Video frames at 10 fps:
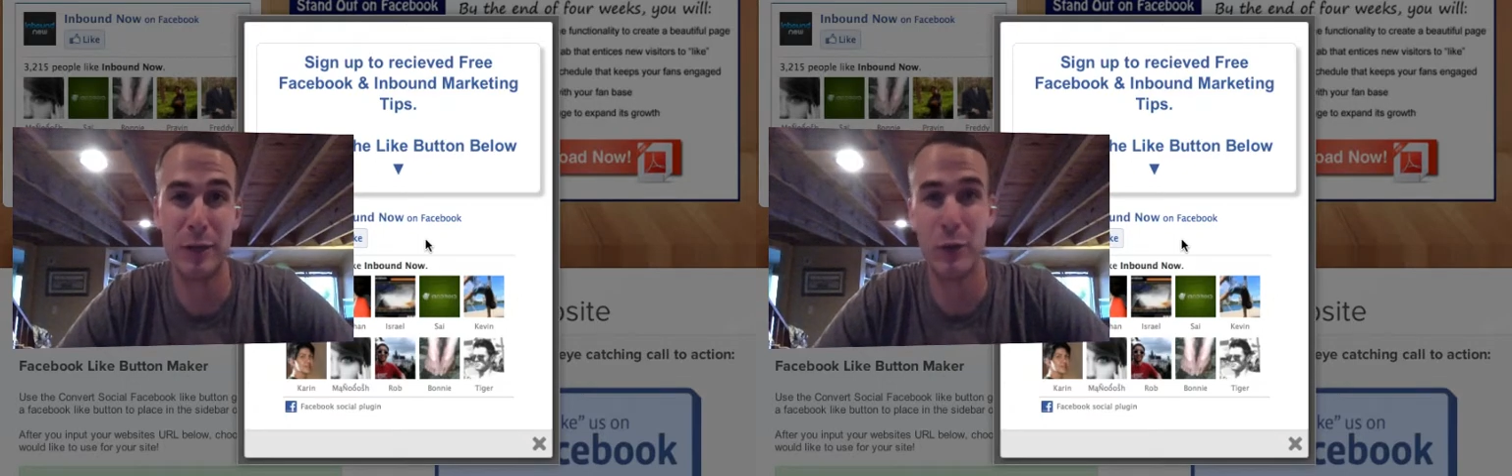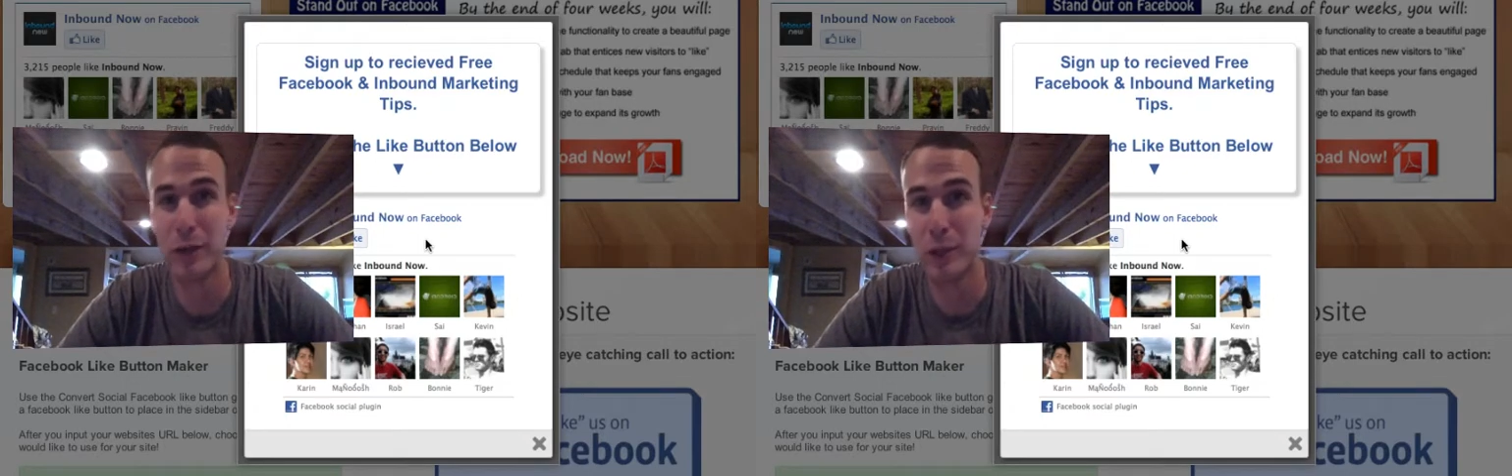
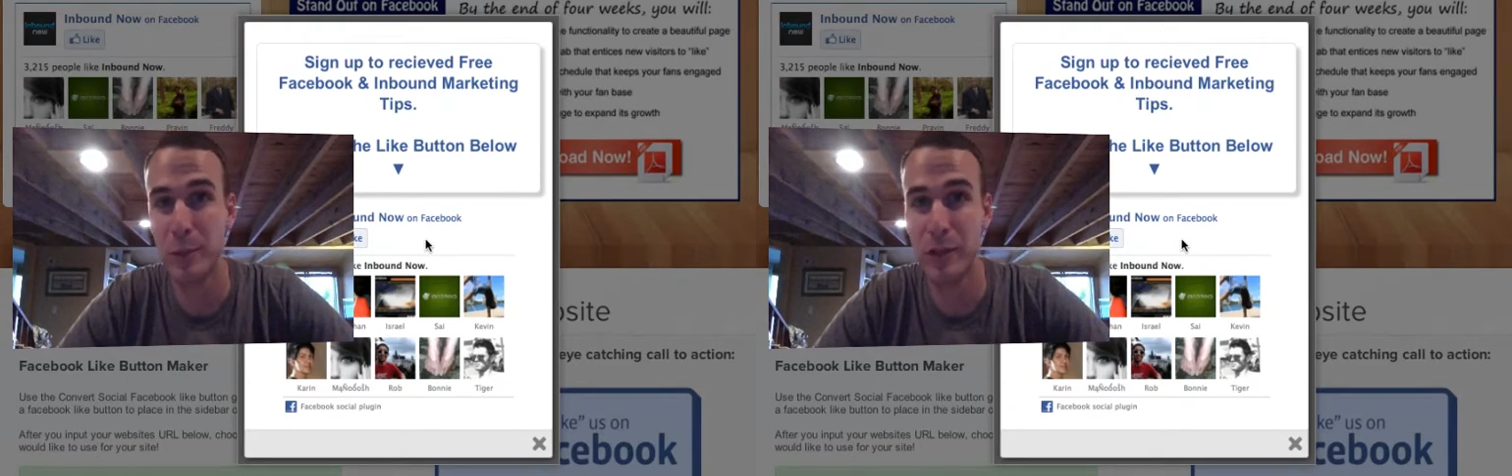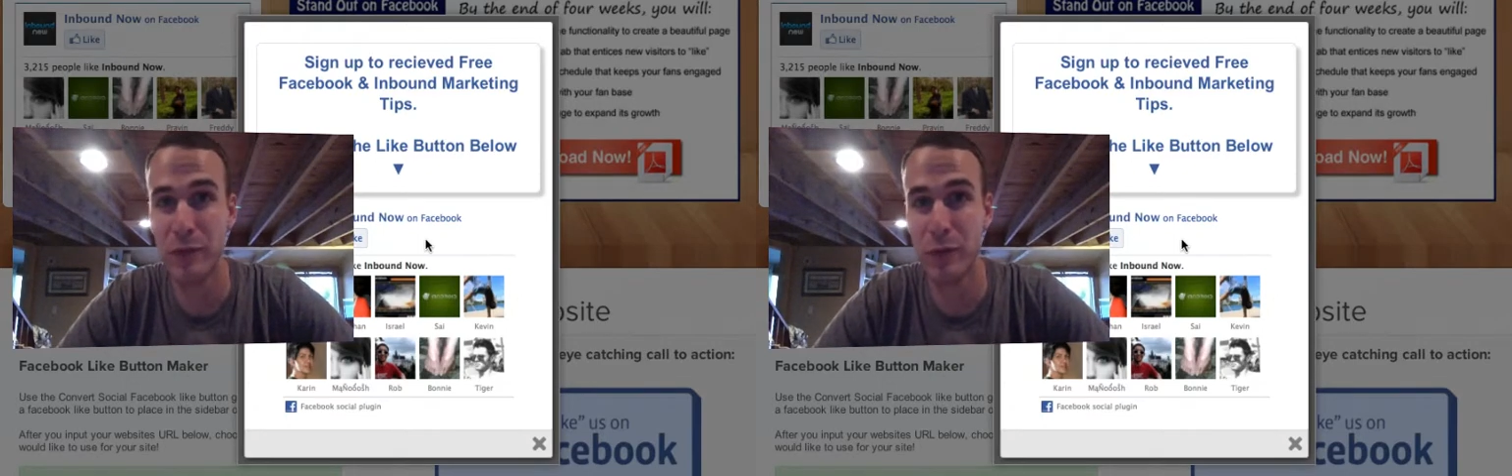or it could
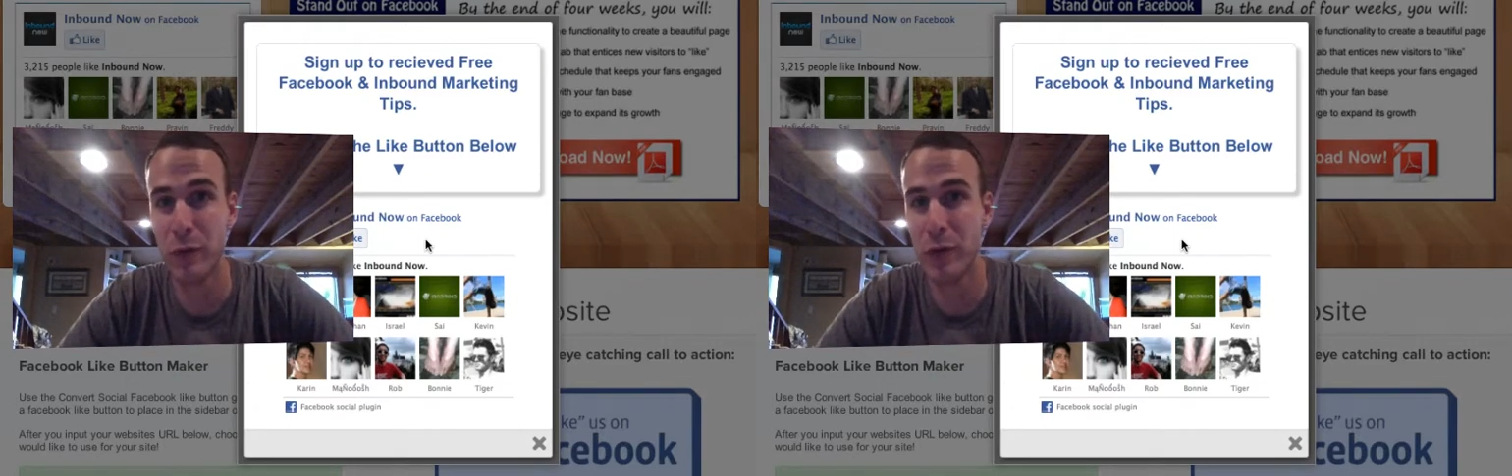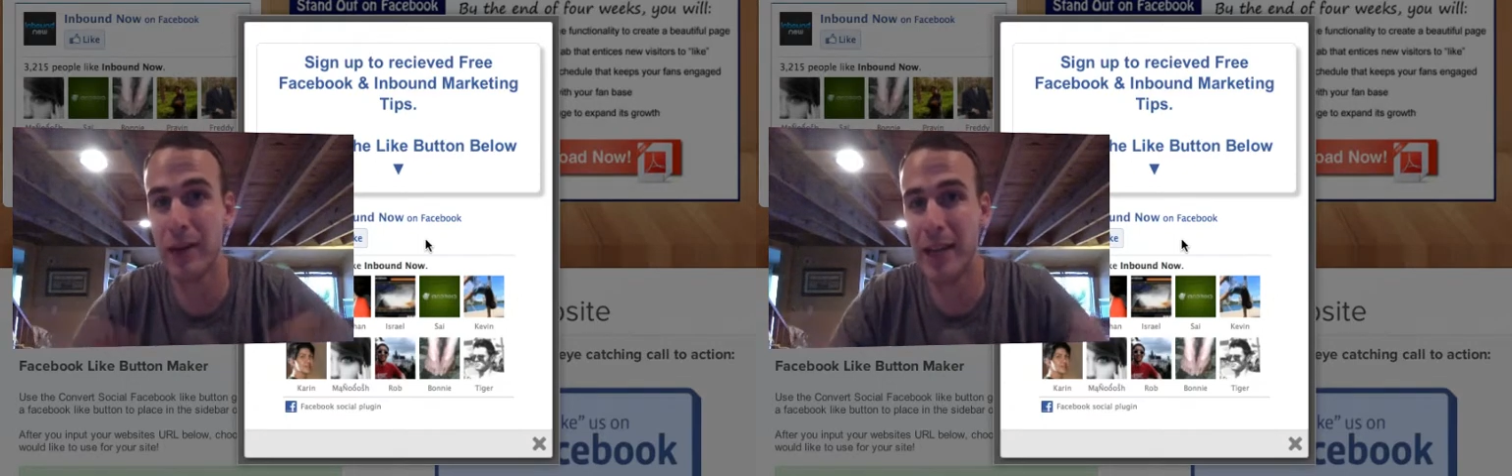be
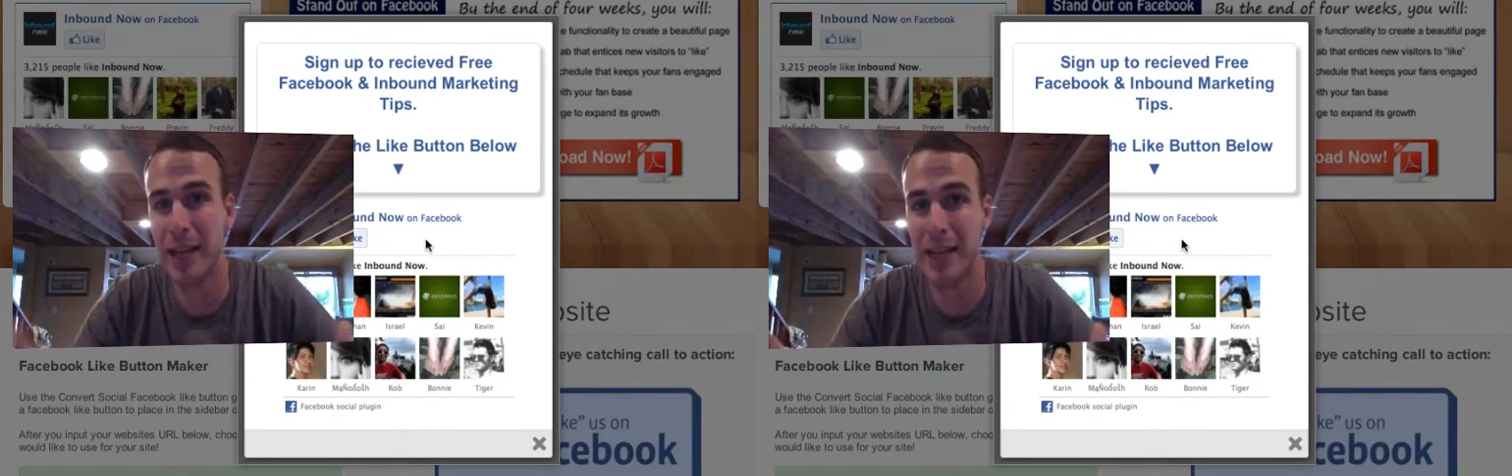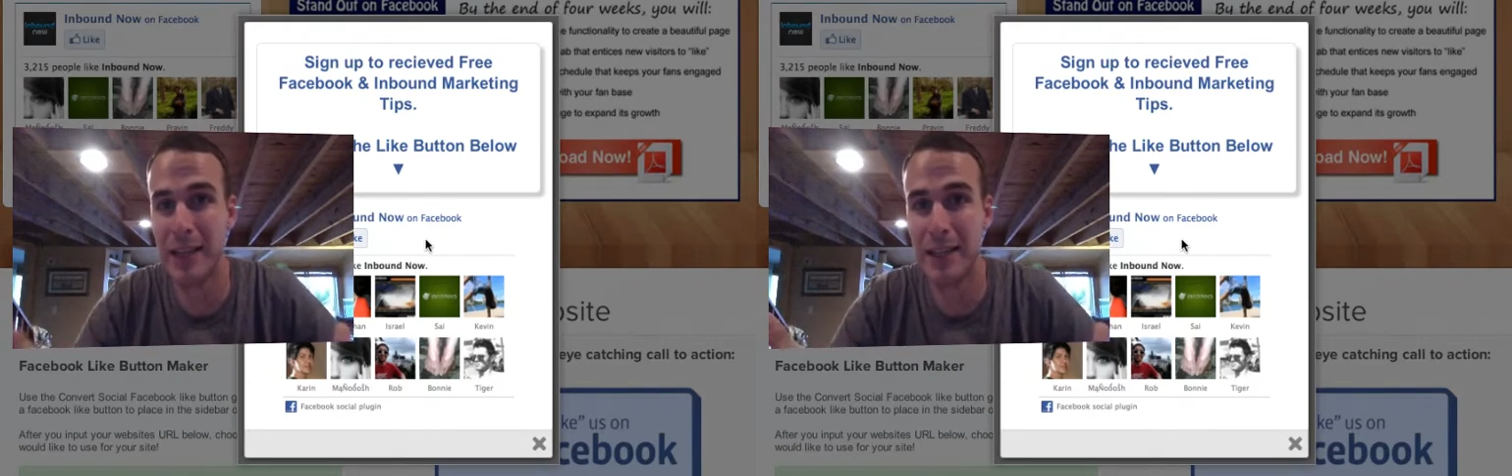for
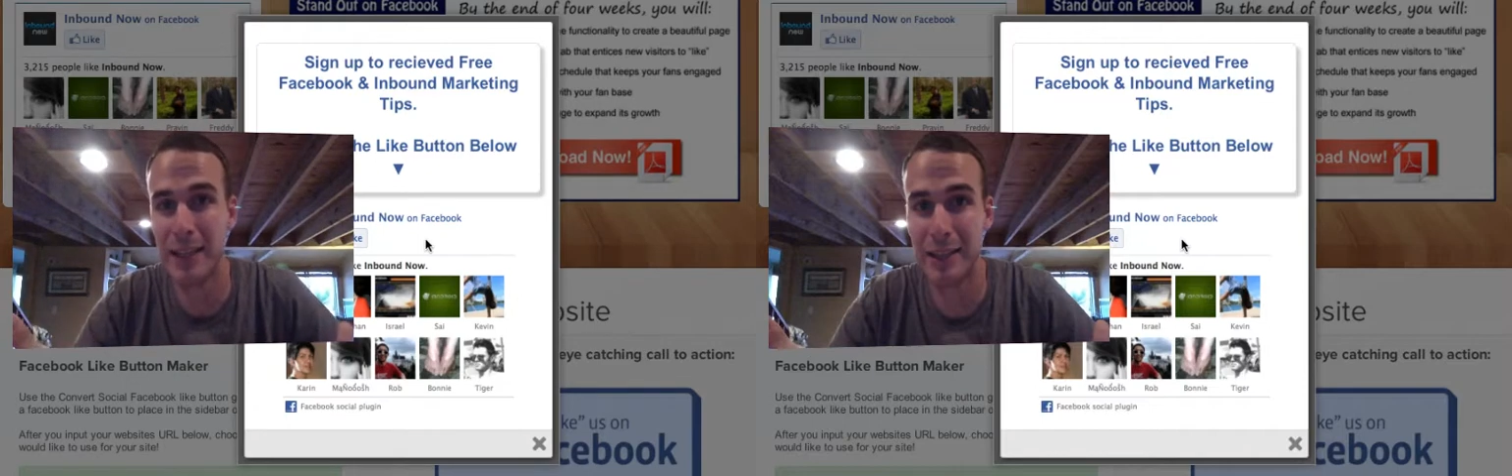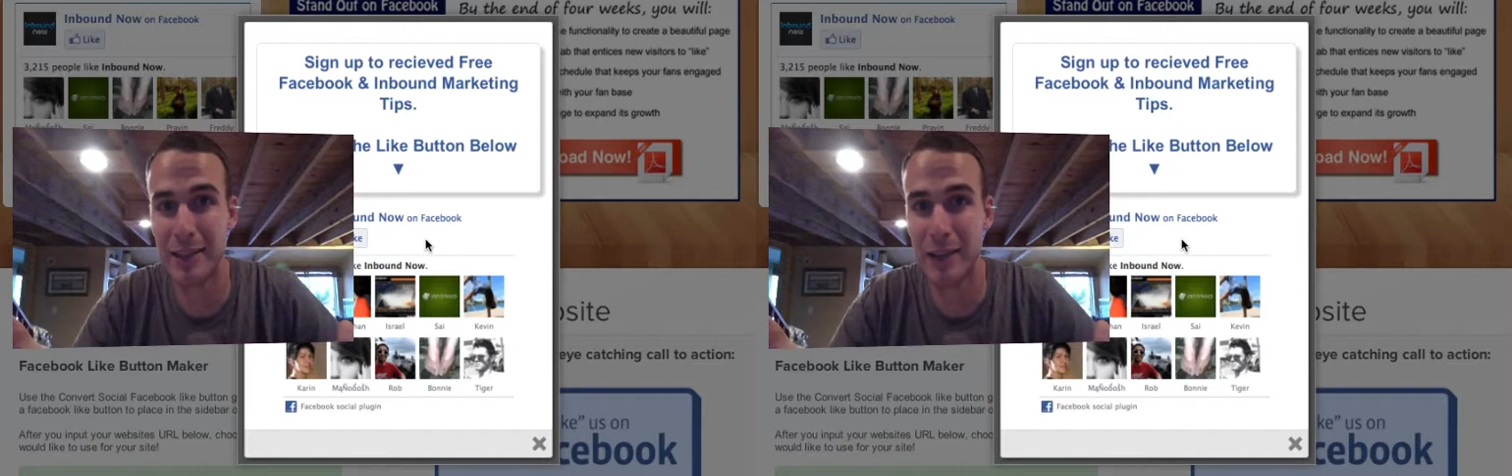a
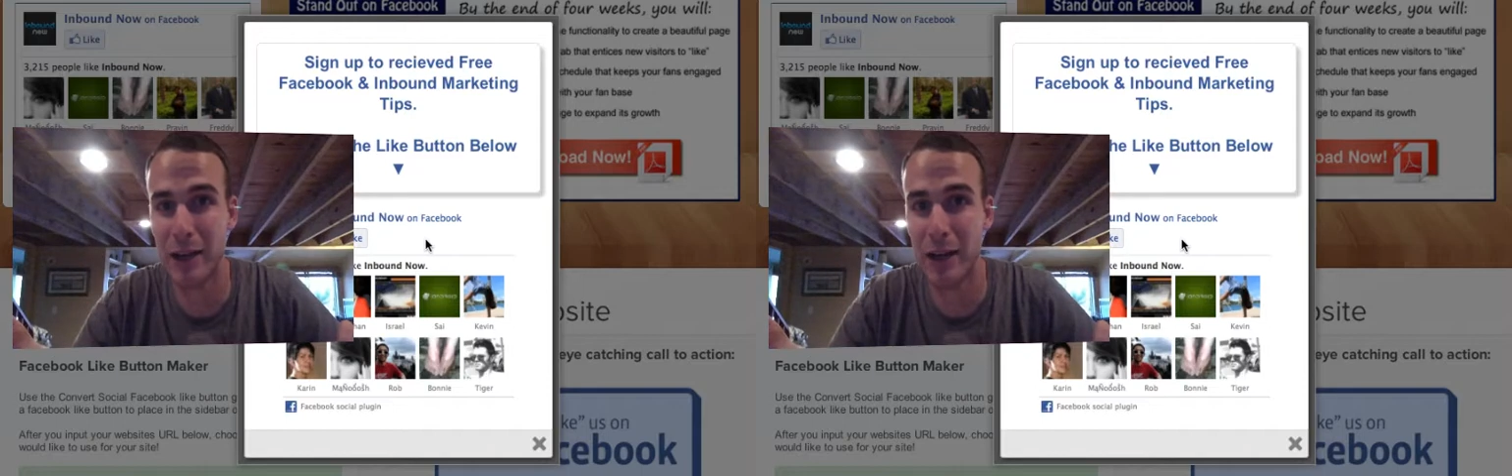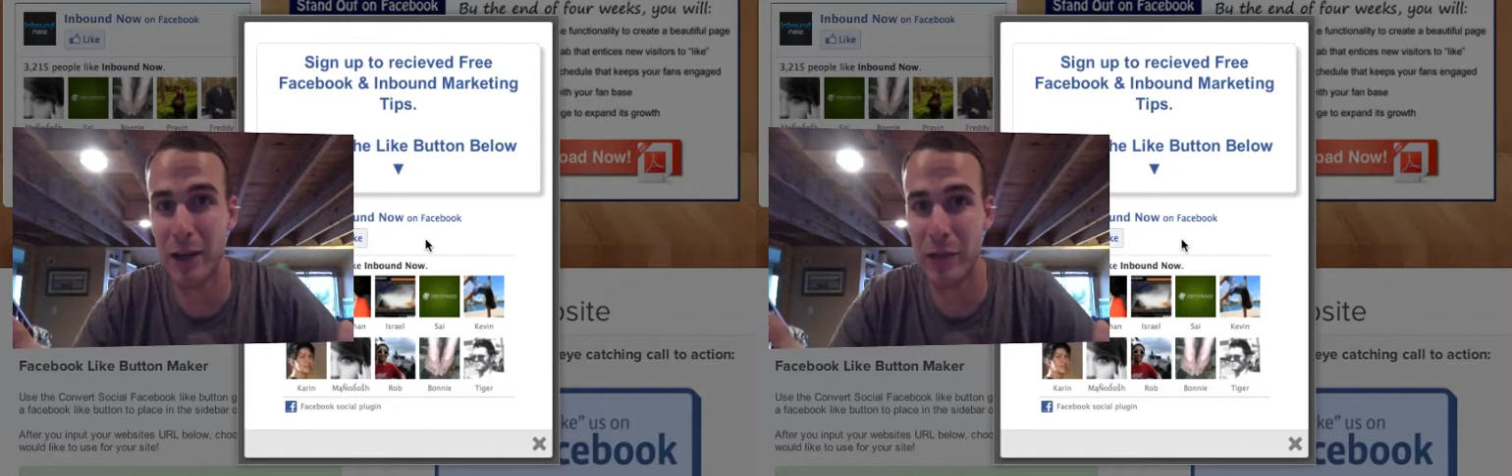content
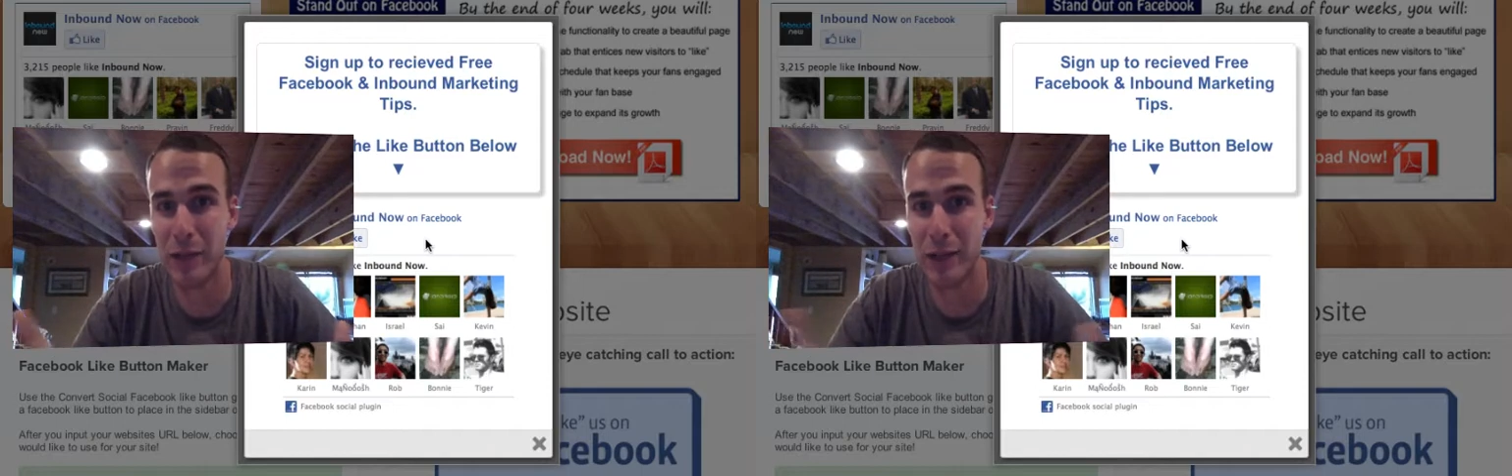offer.